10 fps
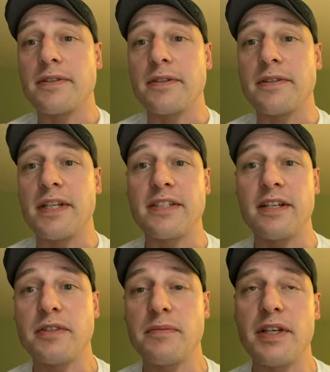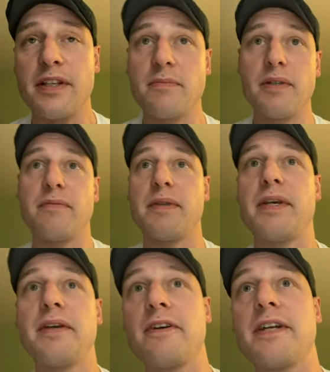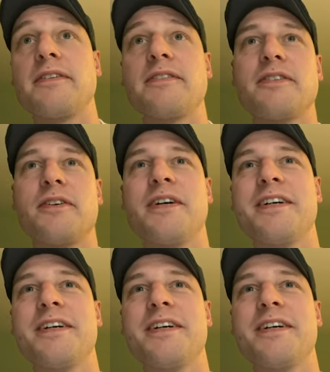So that's not up to me. That's above my pay grade. So